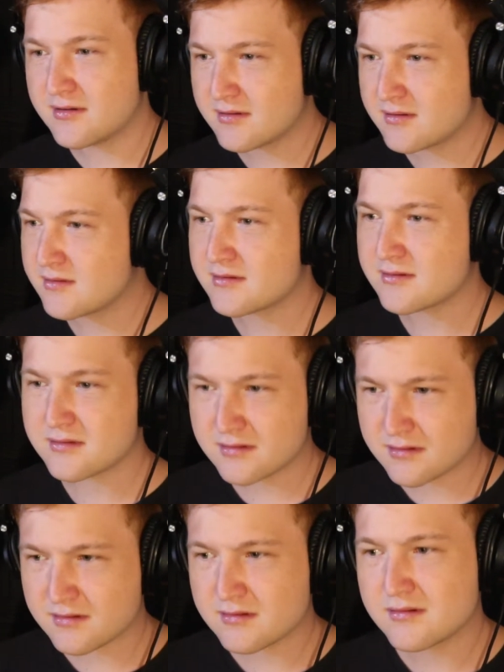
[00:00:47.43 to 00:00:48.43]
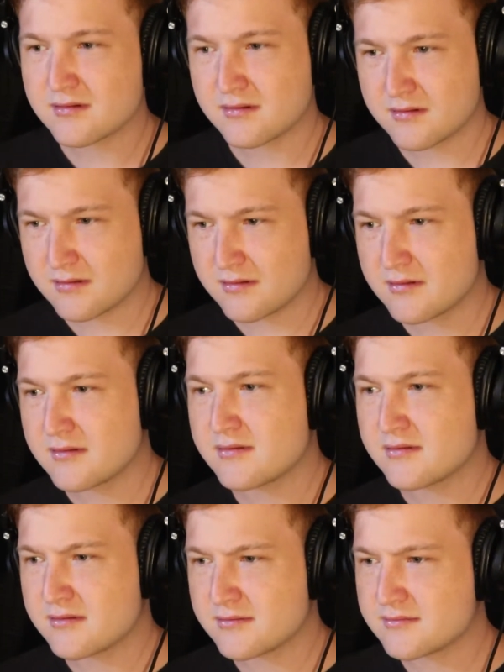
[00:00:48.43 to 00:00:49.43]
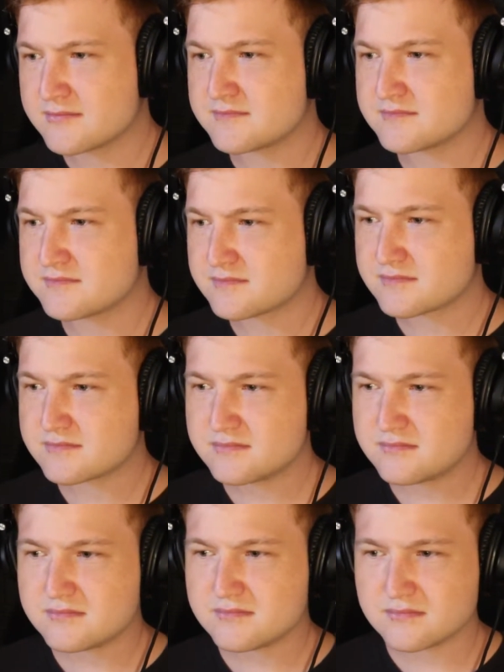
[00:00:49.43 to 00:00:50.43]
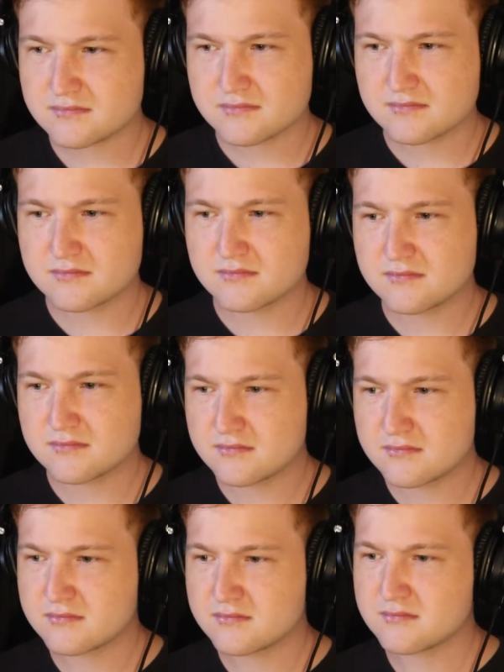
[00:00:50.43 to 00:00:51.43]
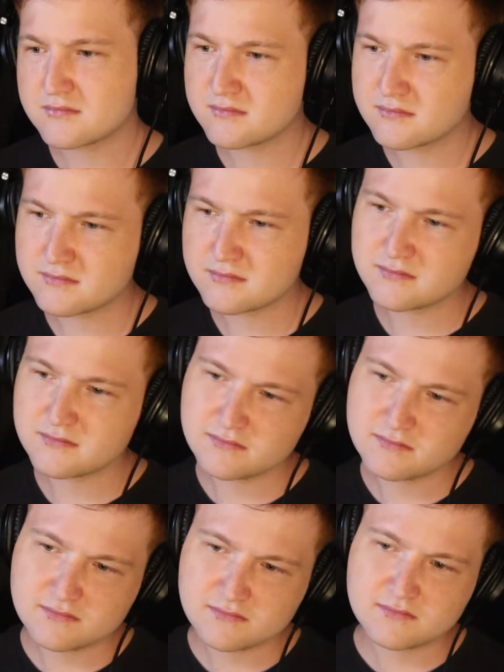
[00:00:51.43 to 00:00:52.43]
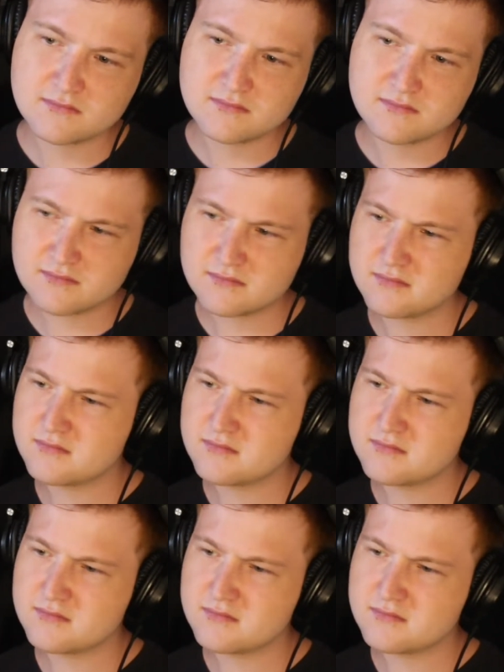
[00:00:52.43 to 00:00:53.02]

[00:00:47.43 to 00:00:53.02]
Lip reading: (silence)